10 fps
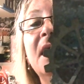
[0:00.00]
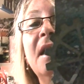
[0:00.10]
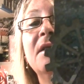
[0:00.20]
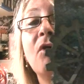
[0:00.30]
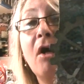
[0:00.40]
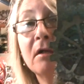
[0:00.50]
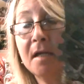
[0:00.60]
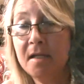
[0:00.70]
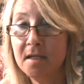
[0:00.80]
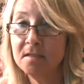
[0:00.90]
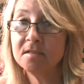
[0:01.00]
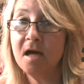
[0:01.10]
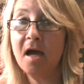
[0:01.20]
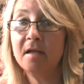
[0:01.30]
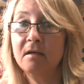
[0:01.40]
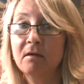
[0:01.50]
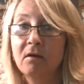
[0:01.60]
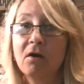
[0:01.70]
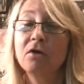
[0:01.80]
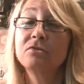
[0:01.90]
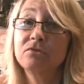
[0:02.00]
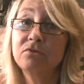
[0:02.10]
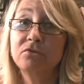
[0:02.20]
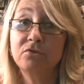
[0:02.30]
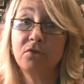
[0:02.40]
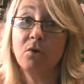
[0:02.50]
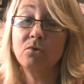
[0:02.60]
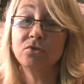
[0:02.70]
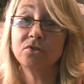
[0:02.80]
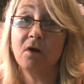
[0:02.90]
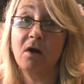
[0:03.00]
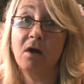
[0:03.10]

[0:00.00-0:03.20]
And all kidding aside, those